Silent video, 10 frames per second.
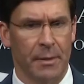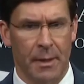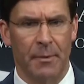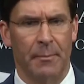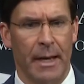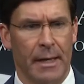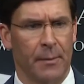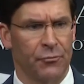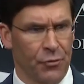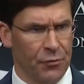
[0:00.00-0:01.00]
be coming back.
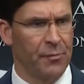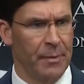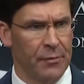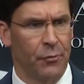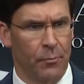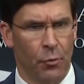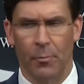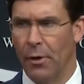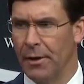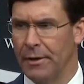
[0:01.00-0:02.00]
I'm sure he'll speak to it
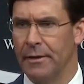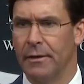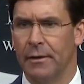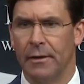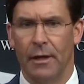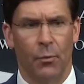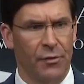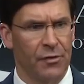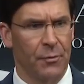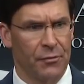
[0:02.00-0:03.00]
more broadly uh,
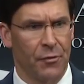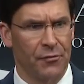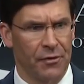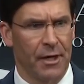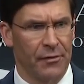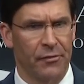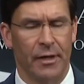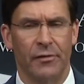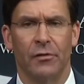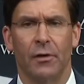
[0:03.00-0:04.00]
once he returns to the United
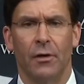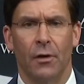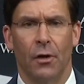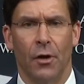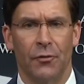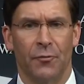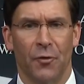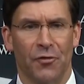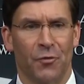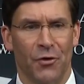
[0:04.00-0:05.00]
States. On your
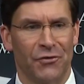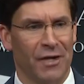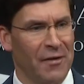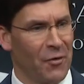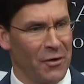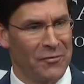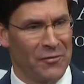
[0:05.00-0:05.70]
first question, I've already